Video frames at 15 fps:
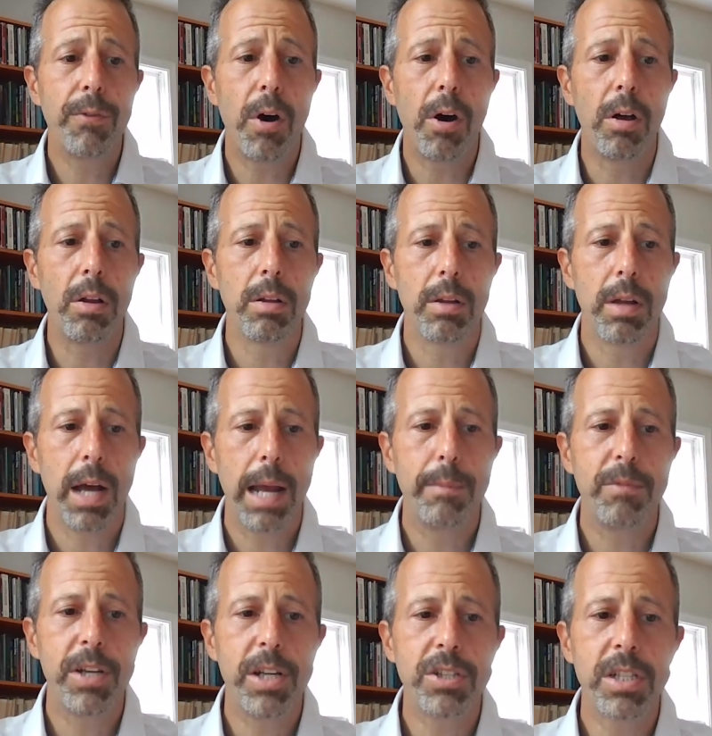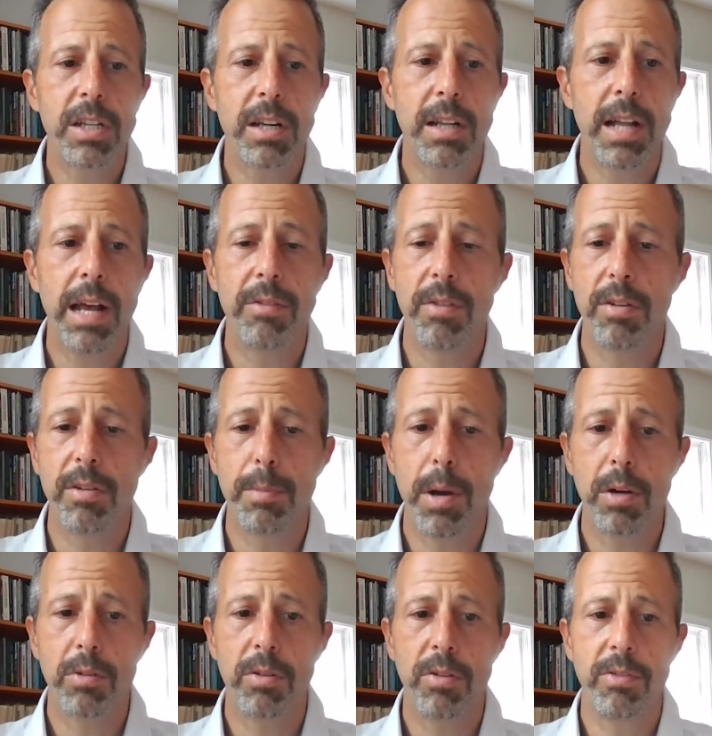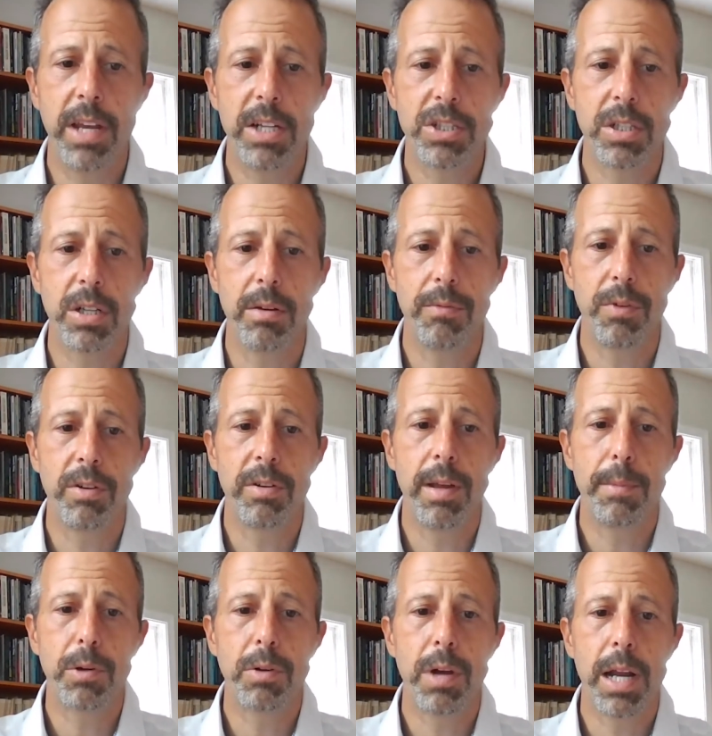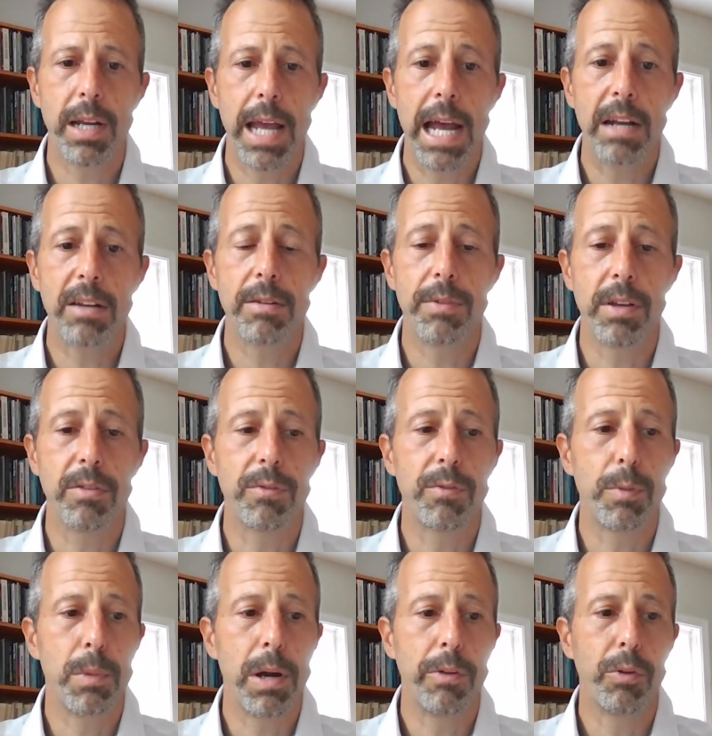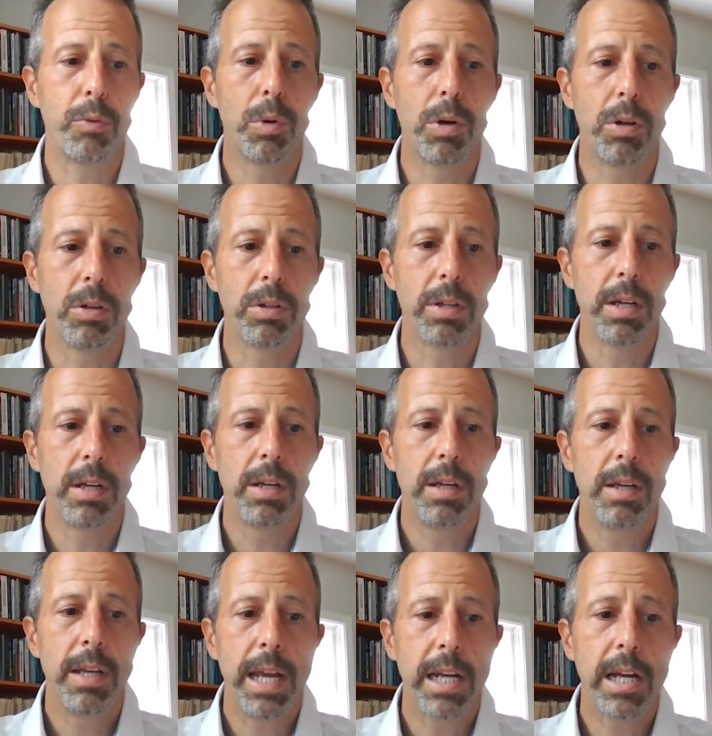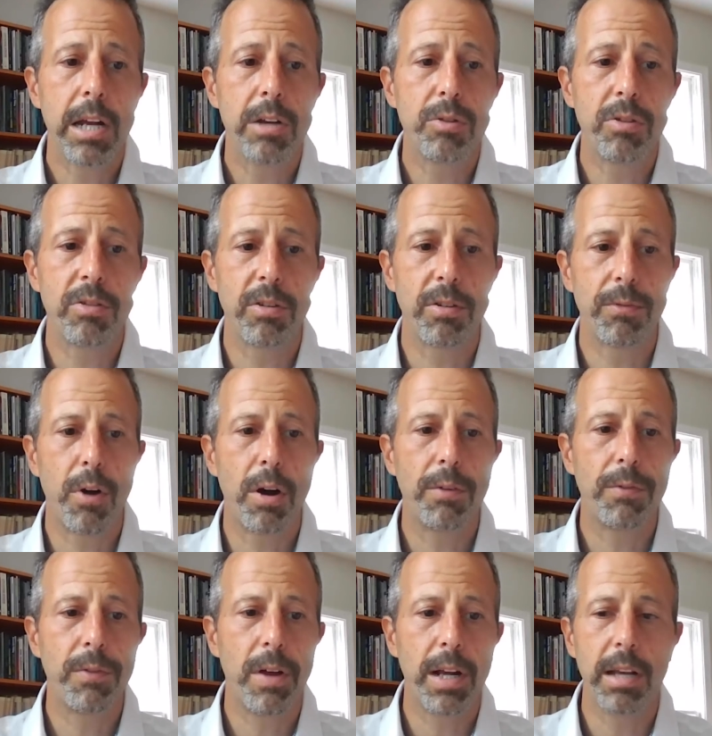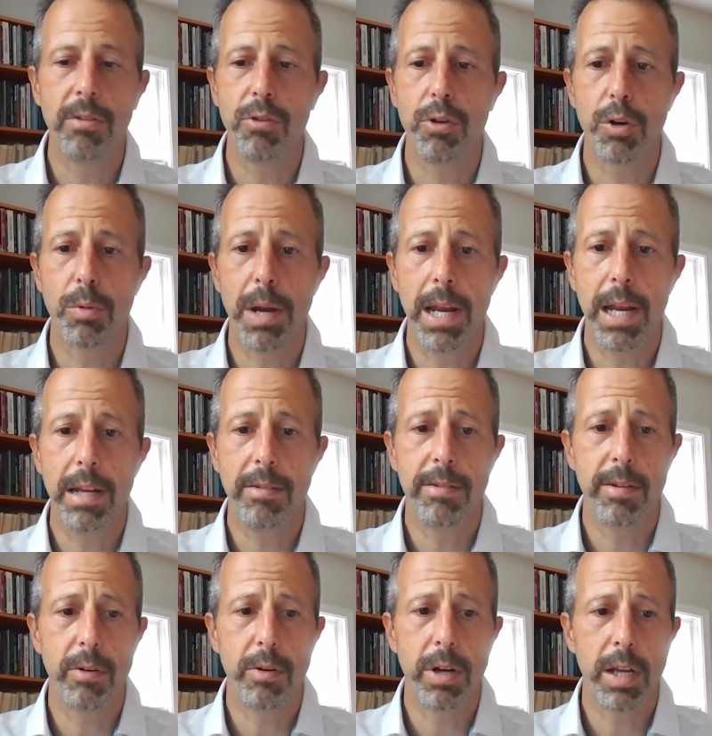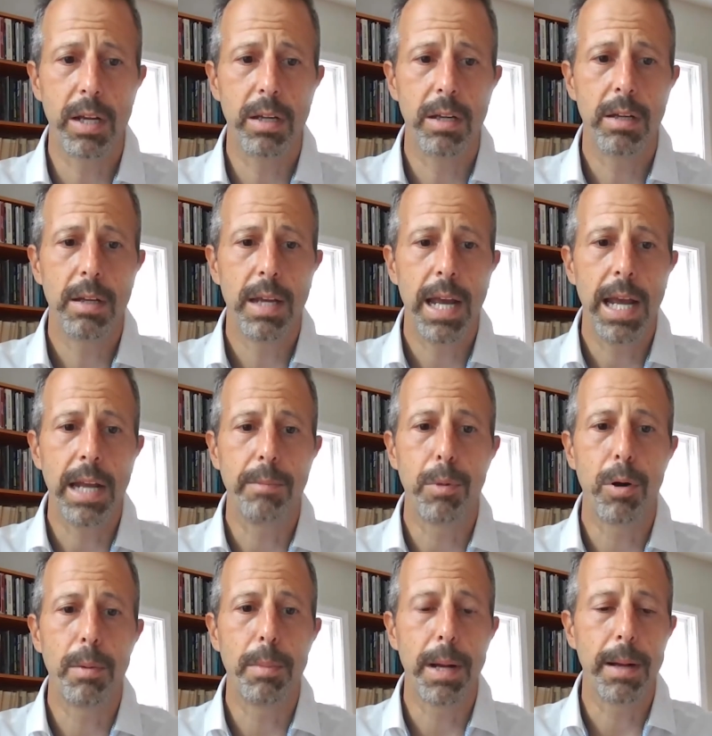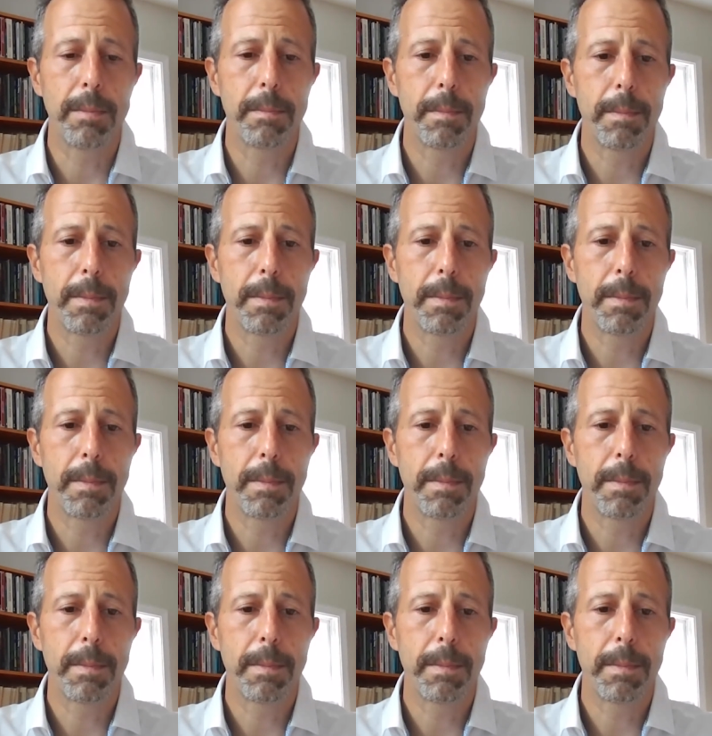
fall, I am teaching a class on democratization for democratic activists from around the world, in countries as far-flung as Ukraine, Syria, and Burma.